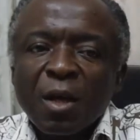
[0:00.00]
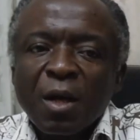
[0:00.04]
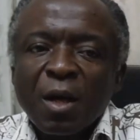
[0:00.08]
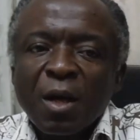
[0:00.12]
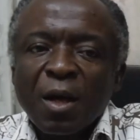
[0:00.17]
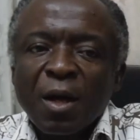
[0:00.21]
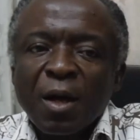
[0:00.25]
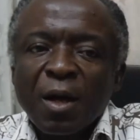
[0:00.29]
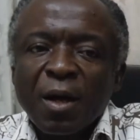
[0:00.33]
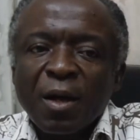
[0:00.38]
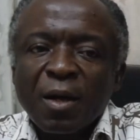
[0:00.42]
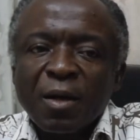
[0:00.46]

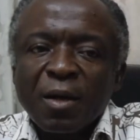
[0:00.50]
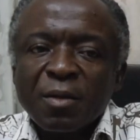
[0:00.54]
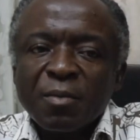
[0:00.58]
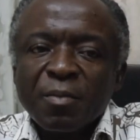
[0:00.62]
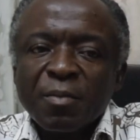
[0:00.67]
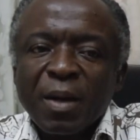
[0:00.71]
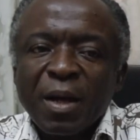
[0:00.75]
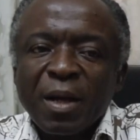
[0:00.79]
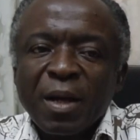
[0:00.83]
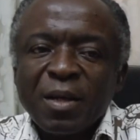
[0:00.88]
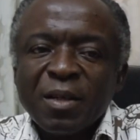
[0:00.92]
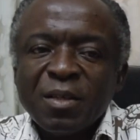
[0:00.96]
And
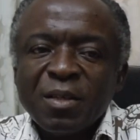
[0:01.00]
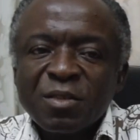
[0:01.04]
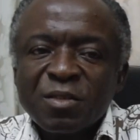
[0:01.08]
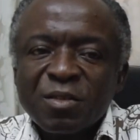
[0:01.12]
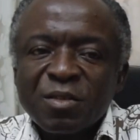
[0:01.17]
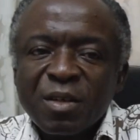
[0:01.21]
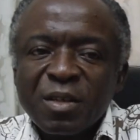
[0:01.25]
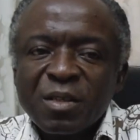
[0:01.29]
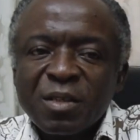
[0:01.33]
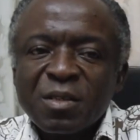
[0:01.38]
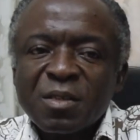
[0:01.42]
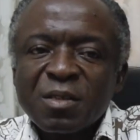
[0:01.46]
my
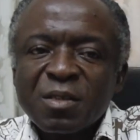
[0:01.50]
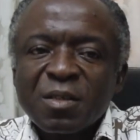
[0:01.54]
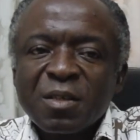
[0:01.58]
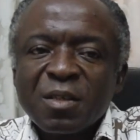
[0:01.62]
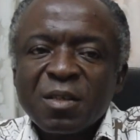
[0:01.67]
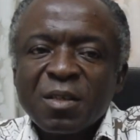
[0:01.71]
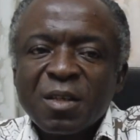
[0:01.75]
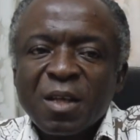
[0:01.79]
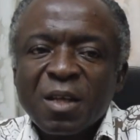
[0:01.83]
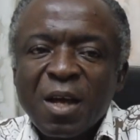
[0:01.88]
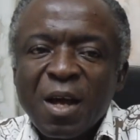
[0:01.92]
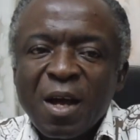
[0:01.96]
interest
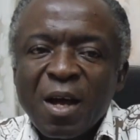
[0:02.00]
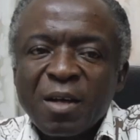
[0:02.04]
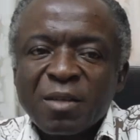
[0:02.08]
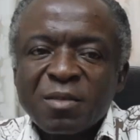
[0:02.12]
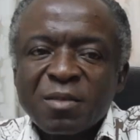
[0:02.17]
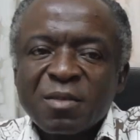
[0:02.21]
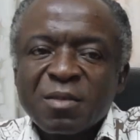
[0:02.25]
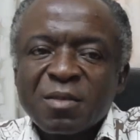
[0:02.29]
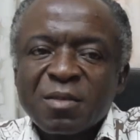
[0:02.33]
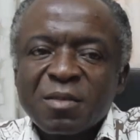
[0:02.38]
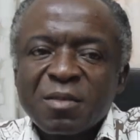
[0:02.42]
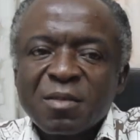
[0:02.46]
in the
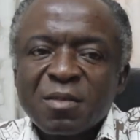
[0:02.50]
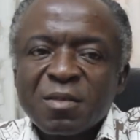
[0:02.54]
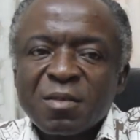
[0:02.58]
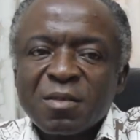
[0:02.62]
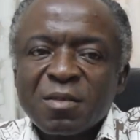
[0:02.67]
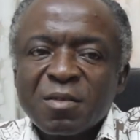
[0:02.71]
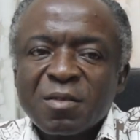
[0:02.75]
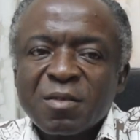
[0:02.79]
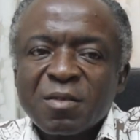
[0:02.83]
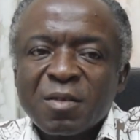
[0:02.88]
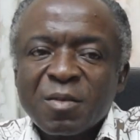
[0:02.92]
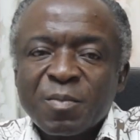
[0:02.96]
arts,
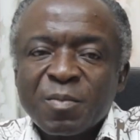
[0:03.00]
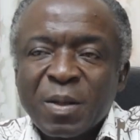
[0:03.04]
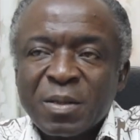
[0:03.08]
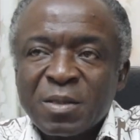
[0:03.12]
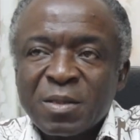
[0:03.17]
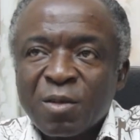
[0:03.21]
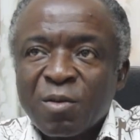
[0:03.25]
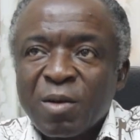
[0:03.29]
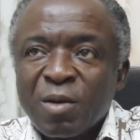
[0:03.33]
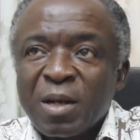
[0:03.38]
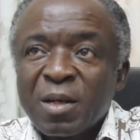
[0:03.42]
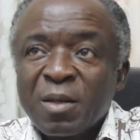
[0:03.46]

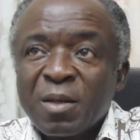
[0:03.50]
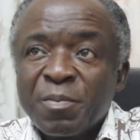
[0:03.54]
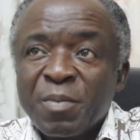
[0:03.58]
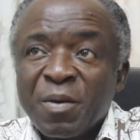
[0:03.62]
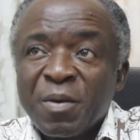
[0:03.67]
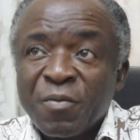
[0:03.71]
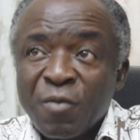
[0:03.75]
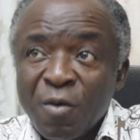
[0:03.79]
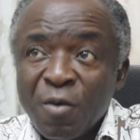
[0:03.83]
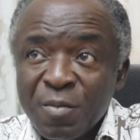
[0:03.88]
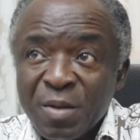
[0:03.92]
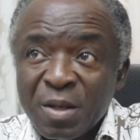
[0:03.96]
particularly
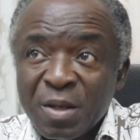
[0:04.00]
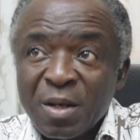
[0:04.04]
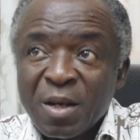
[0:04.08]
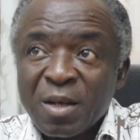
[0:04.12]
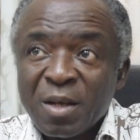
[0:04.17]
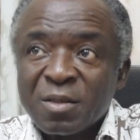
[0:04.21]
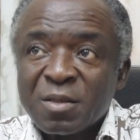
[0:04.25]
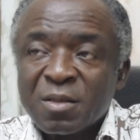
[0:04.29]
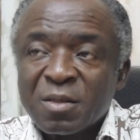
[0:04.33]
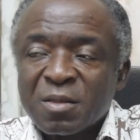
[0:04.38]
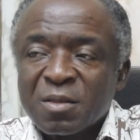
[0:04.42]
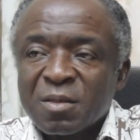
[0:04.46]
performing
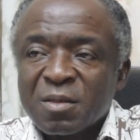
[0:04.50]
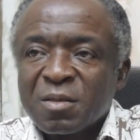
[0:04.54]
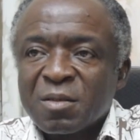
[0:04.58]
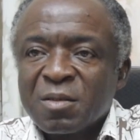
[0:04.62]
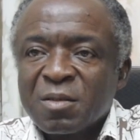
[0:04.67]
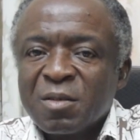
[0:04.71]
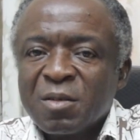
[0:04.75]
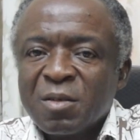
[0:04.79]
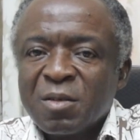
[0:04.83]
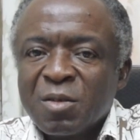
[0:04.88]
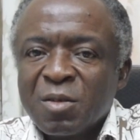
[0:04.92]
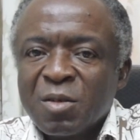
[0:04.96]
arts,
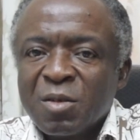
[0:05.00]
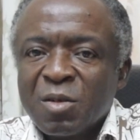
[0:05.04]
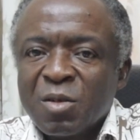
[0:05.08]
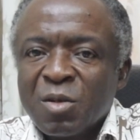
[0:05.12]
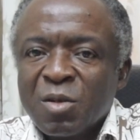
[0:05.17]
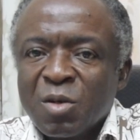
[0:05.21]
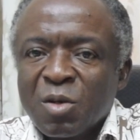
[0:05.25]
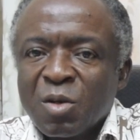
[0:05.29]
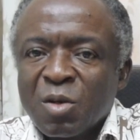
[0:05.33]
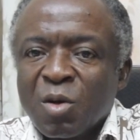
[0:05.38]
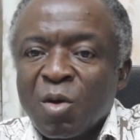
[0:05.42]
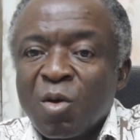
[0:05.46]

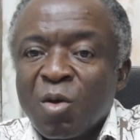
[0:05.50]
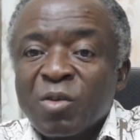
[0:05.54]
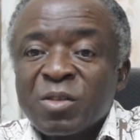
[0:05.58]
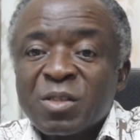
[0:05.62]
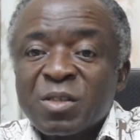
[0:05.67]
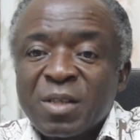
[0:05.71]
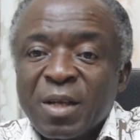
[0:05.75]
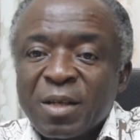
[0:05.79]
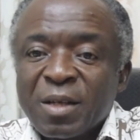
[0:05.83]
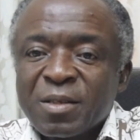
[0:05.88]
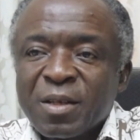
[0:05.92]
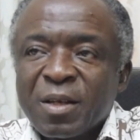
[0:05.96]
got
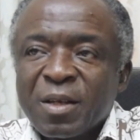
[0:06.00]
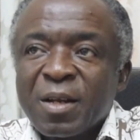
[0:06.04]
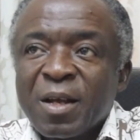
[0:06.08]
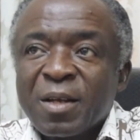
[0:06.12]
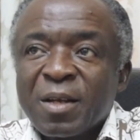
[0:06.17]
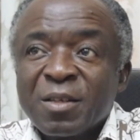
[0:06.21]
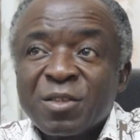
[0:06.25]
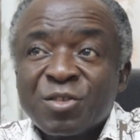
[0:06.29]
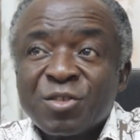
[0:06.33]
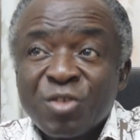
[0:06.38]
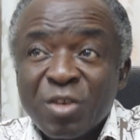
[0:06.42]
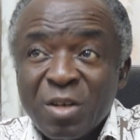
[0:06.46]
started at
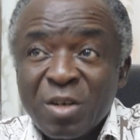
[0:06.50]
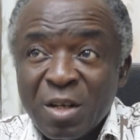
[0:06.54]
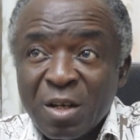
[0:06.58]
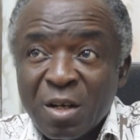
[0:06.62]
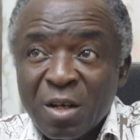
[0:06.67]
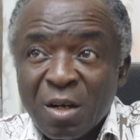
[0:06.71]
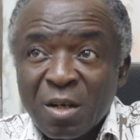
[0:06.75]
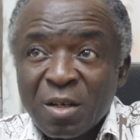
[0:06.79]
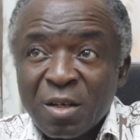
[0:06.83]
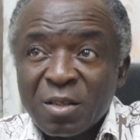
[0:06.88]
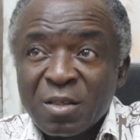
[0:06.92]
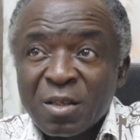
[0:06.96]
the training
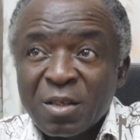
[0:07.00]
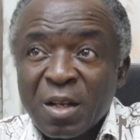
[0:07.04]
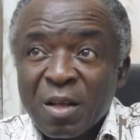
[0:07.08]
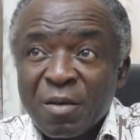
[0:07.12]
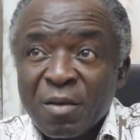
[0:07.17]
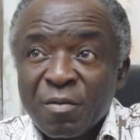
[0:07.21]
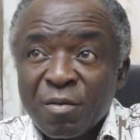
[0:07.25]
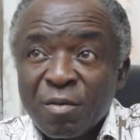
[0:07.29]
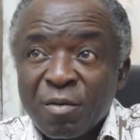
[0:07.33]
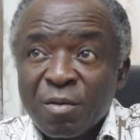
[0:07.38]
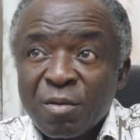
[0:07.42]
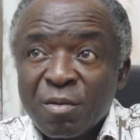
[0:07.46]
college
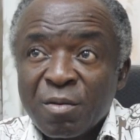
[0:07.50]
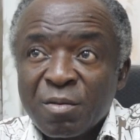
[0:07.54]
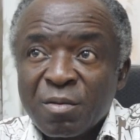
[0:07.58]
level